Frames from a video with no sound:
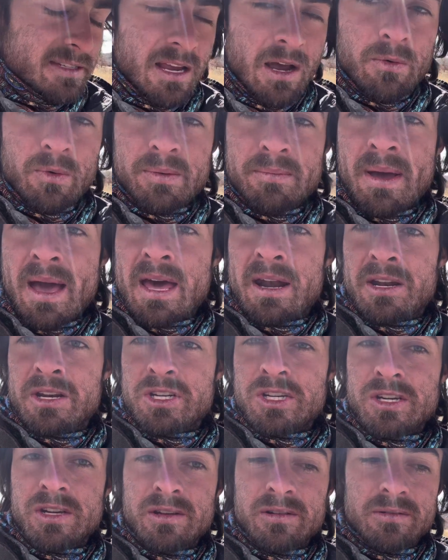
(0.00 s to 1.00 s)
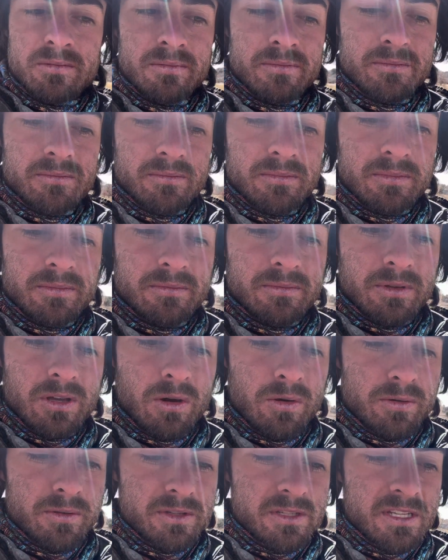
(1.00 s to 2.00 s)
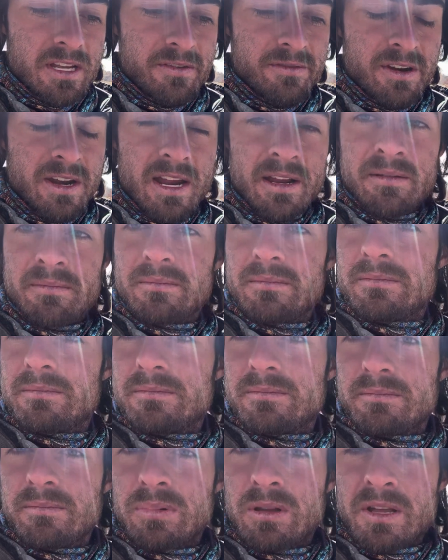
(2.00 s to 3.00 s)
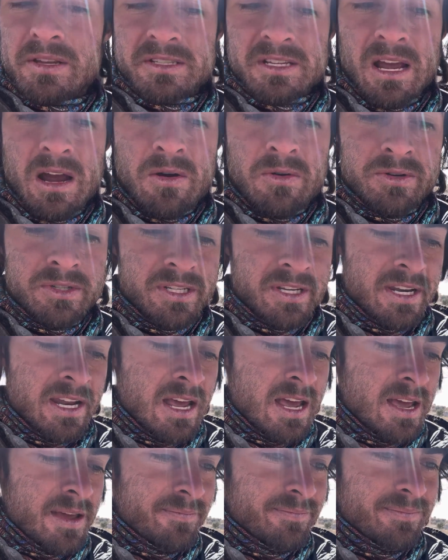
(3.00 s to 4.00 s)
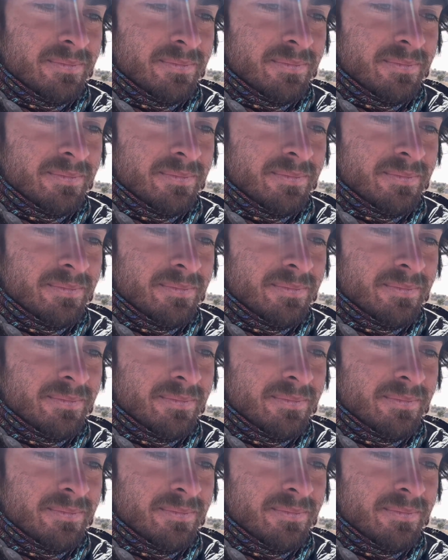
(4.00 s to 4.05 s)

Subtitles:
how we manage going 7-8+ hours a day.